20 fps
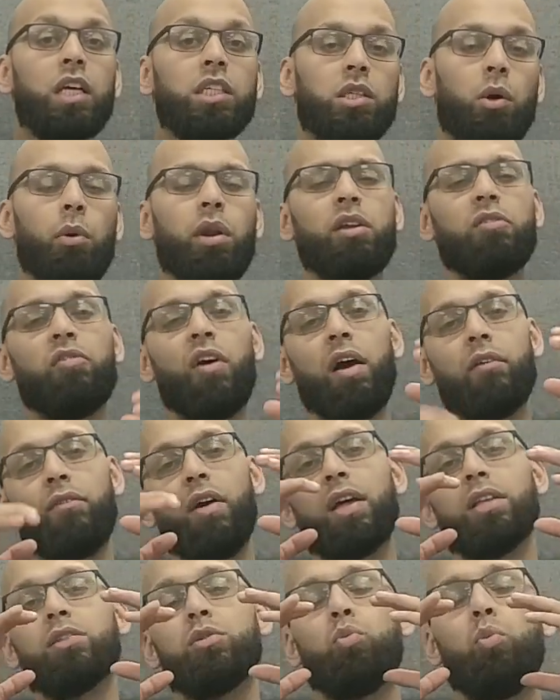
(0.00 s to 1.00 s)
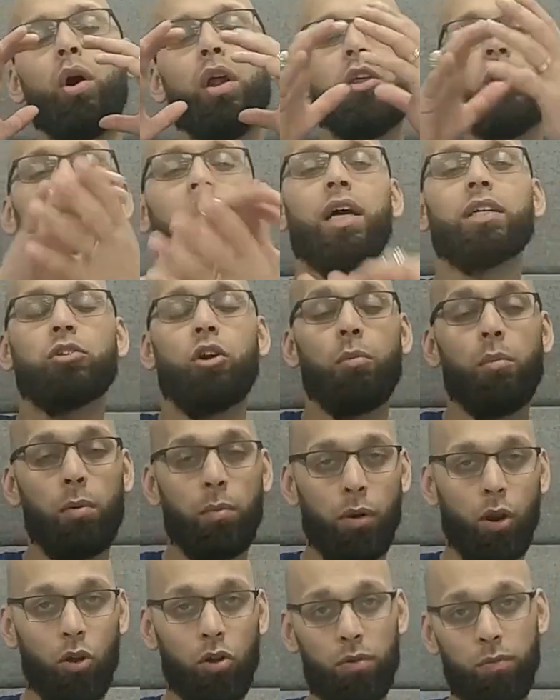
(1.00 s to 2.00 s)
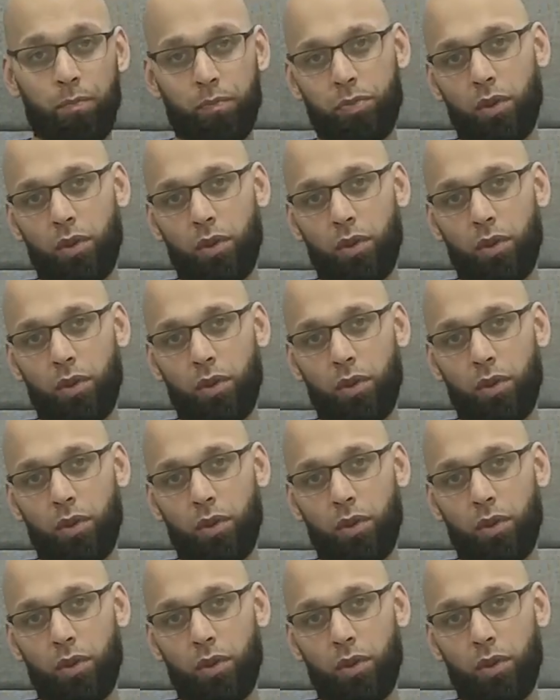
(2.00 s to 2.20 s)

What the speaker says: So any fight fans, why don't you guys comment below?